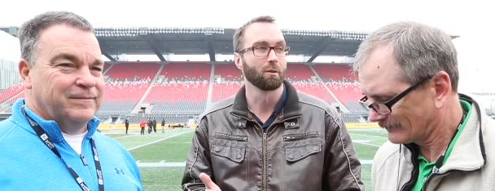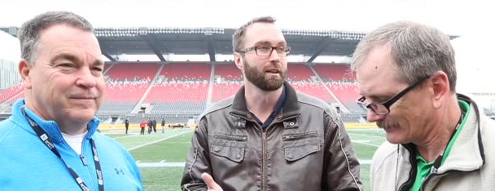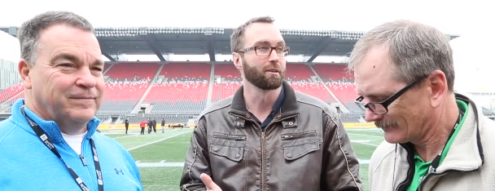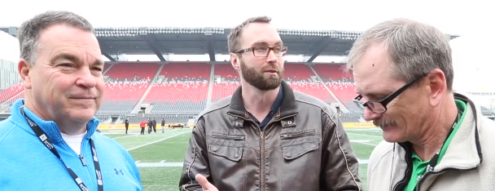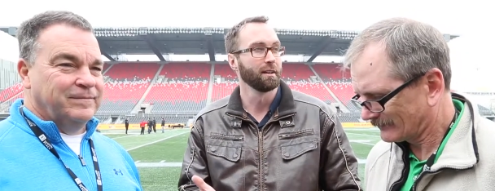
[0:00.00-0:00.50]

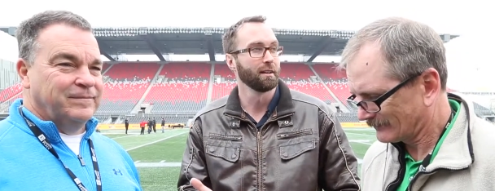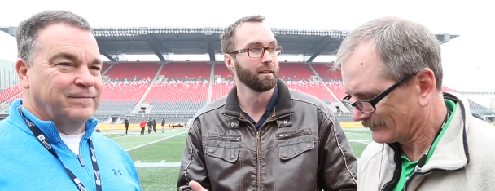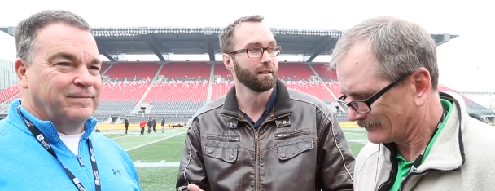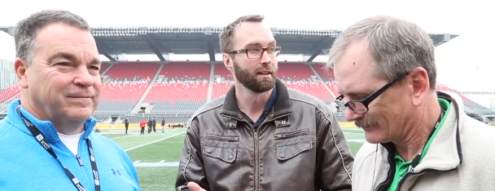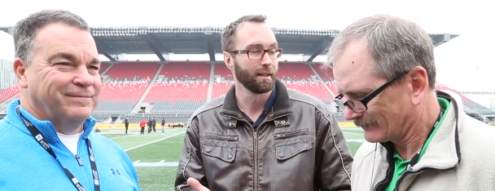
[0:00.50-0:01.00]

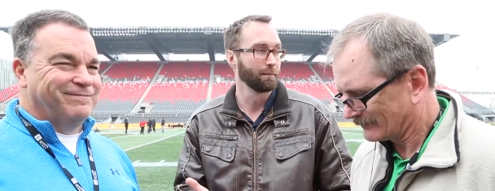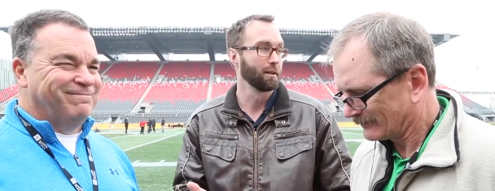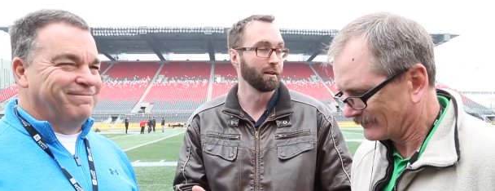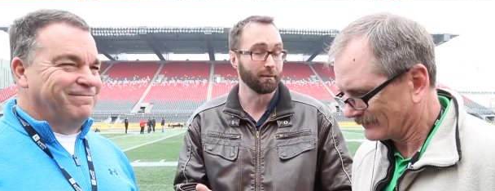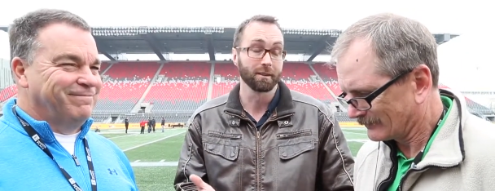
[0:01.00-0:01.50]
Speaker 1: uh, game,
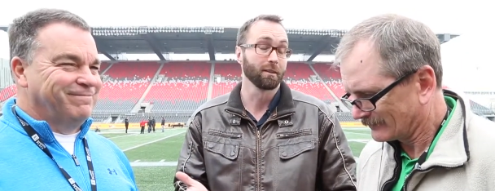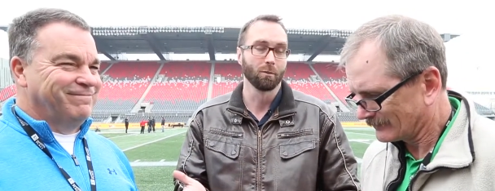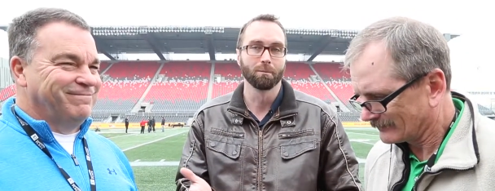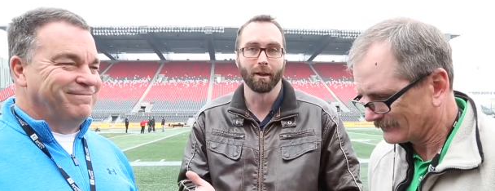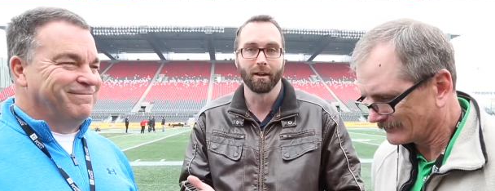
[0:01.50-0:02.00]
obviously
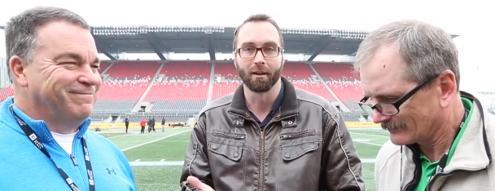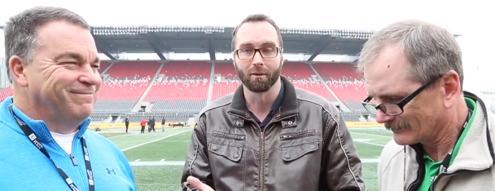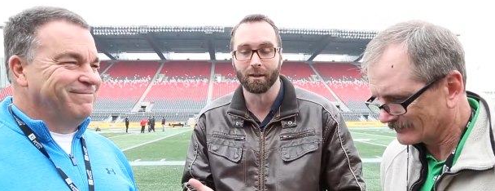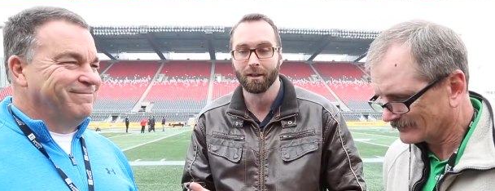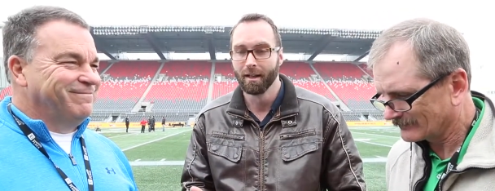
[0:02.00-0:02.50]
won by
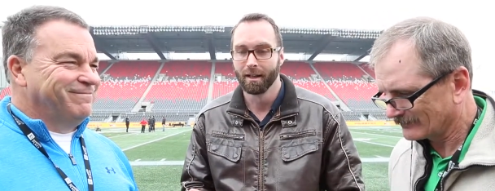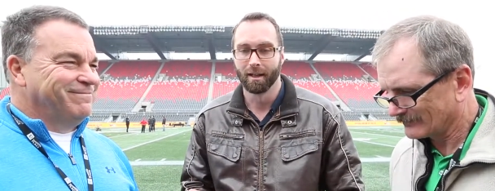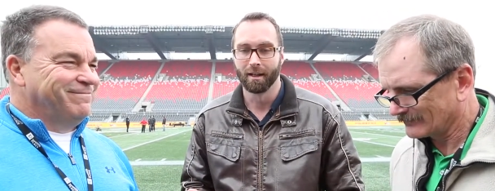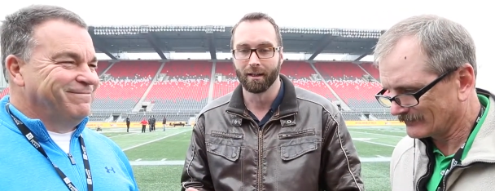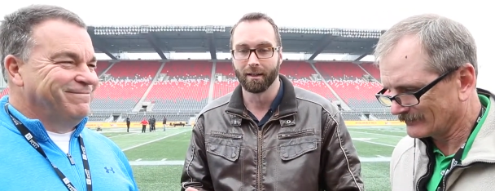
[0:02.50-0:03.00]
Ottawa,
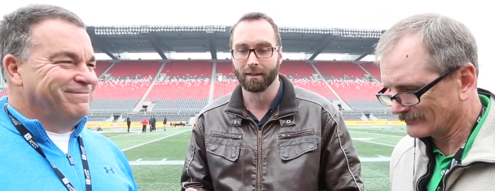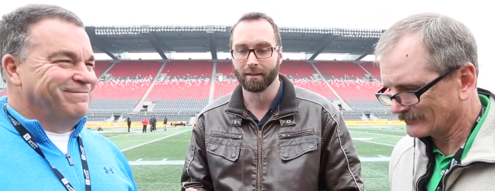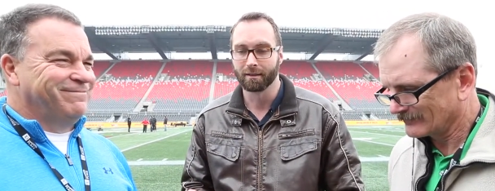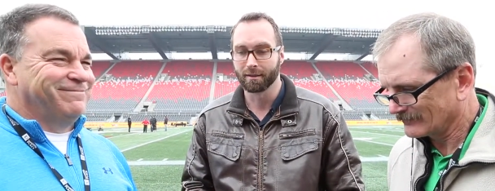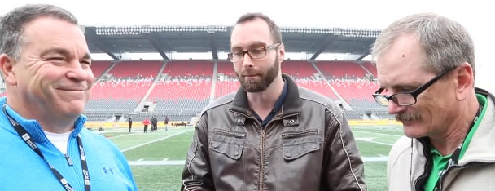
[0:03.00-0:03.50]

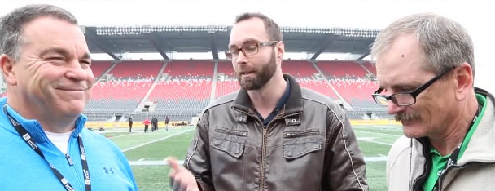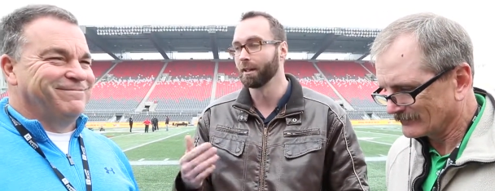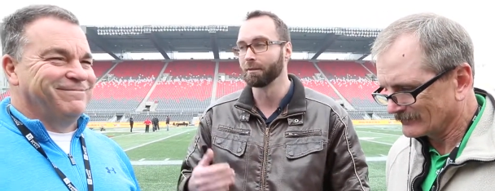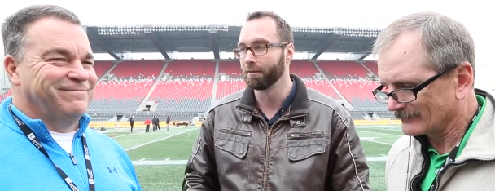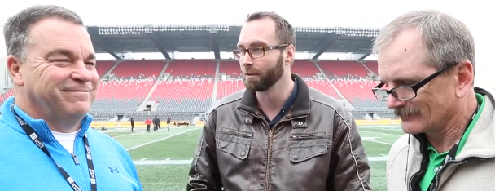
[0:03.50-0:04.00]
uh, coming
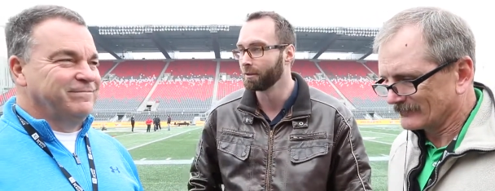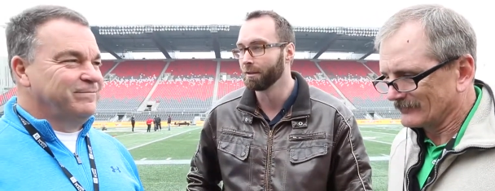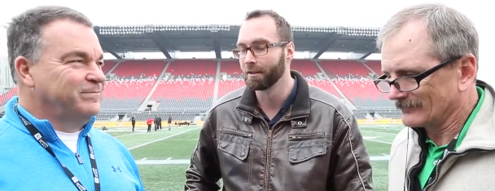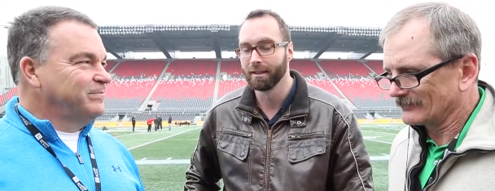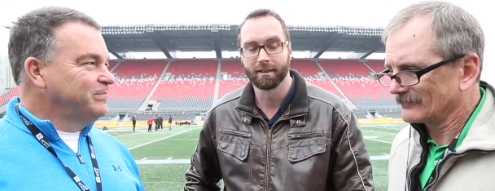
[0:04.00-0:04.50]
down to field goal
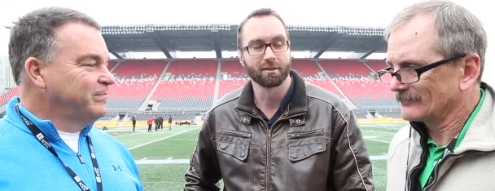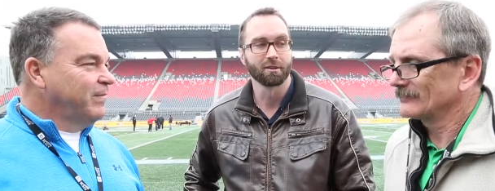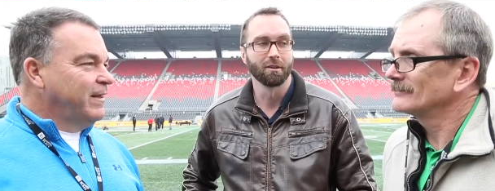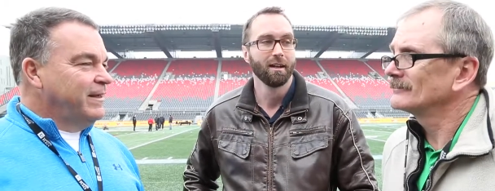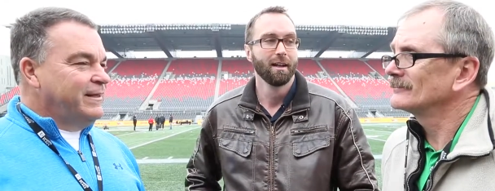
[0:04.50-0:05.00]
at the end.
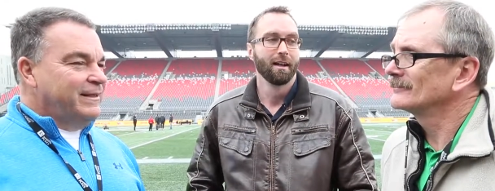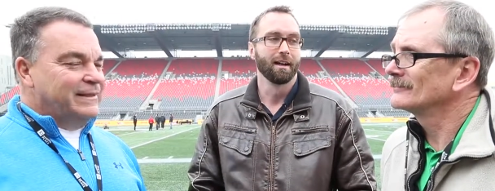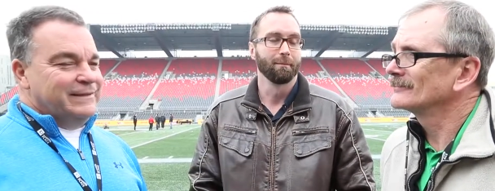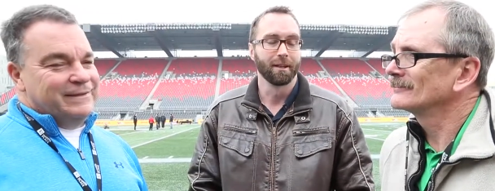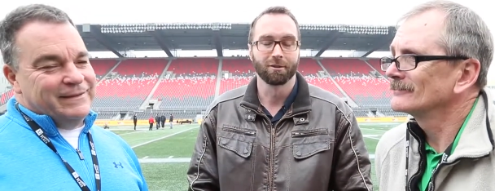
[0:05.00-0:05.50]
So
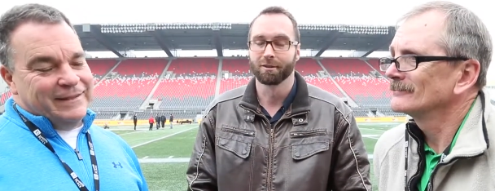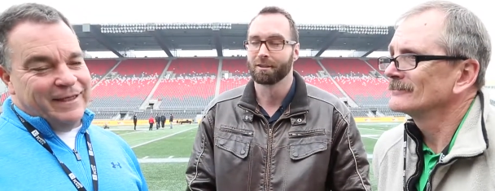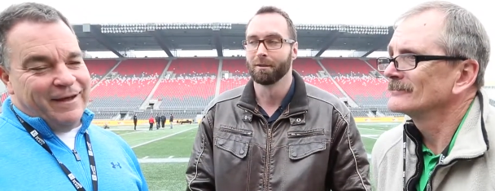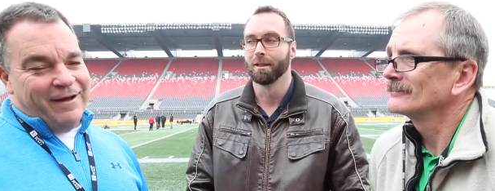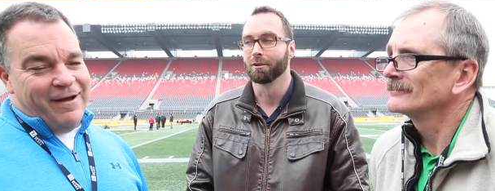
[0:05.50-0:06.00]
I imagine
Speaker 2: it's
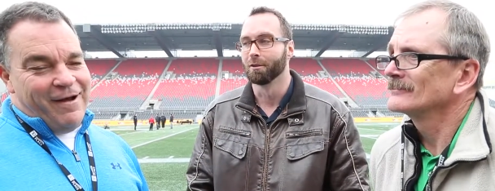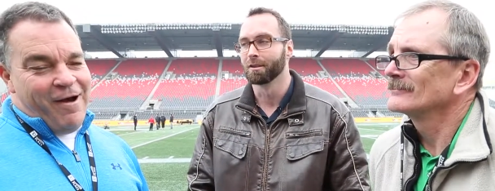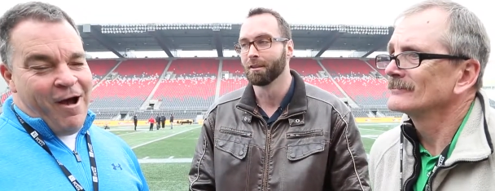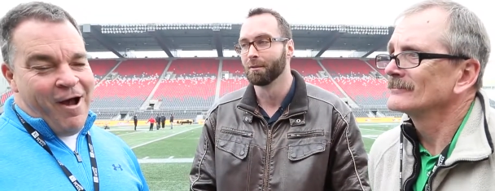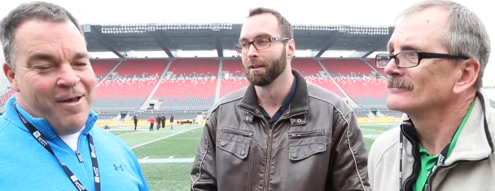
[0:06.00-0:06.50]
going to be close.
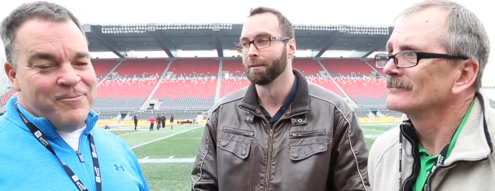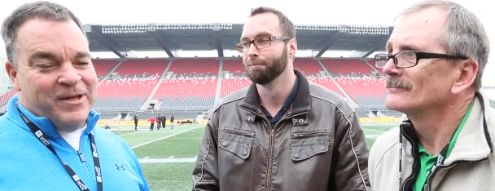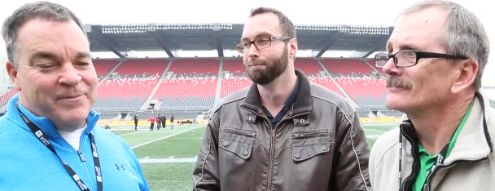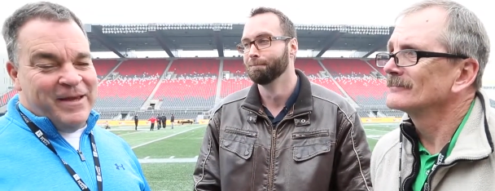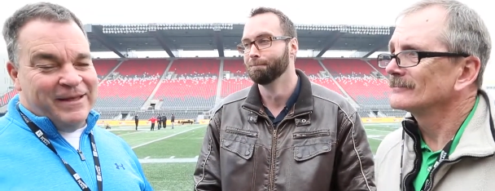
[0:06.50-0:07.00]
I'm
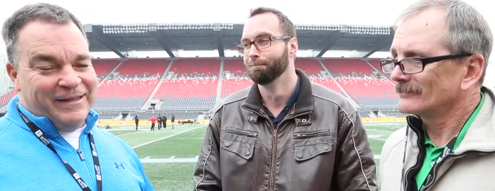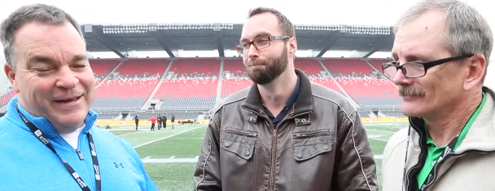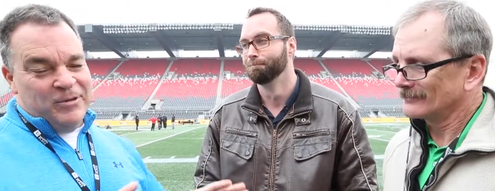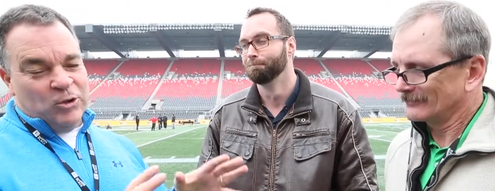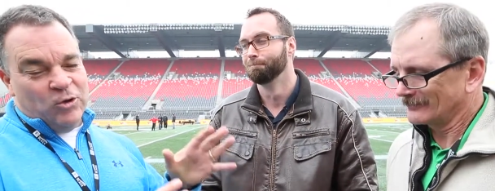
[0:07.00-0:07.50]
going to be a,
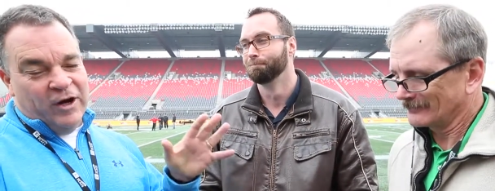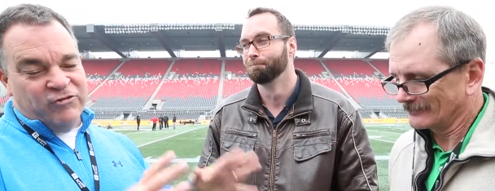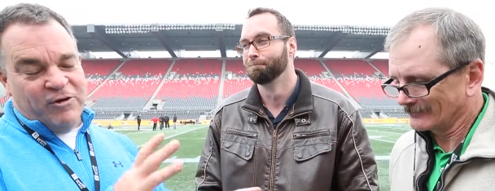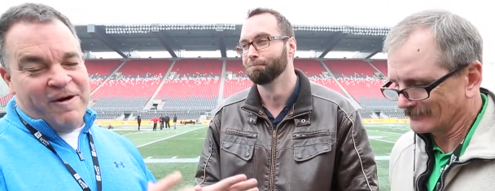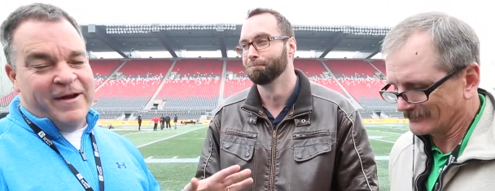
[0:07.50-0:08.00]
I'm going to go
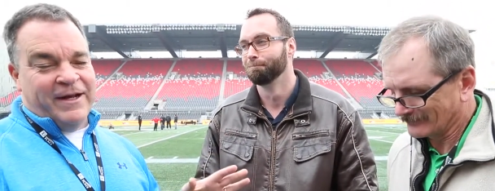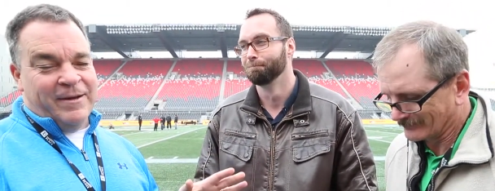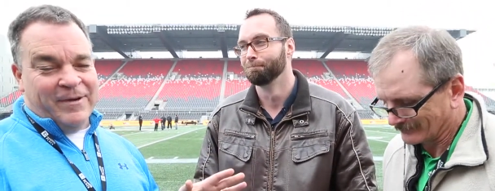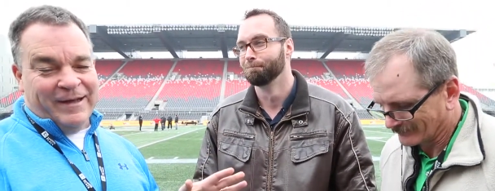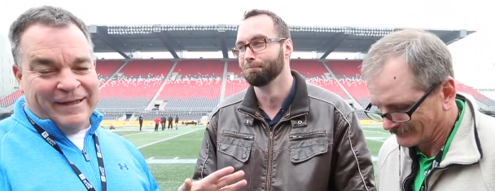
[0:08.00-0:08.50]
contrarian.
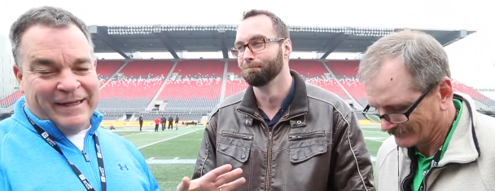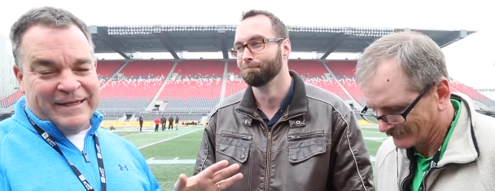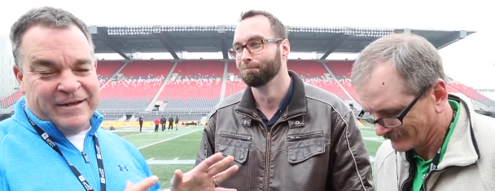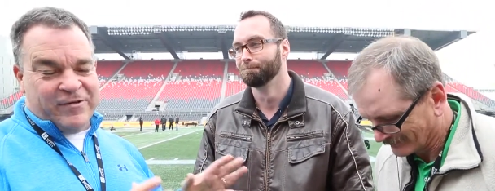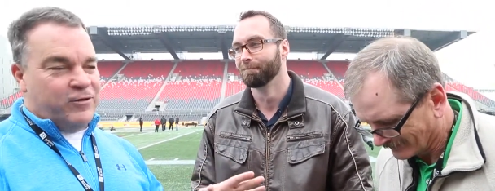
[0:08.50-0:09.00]
I'm, I, I
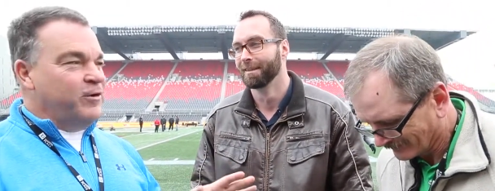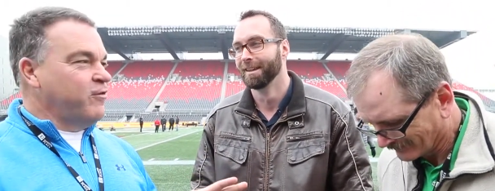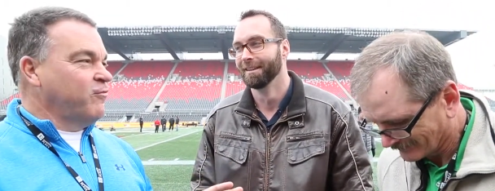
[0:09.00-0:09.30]
disagree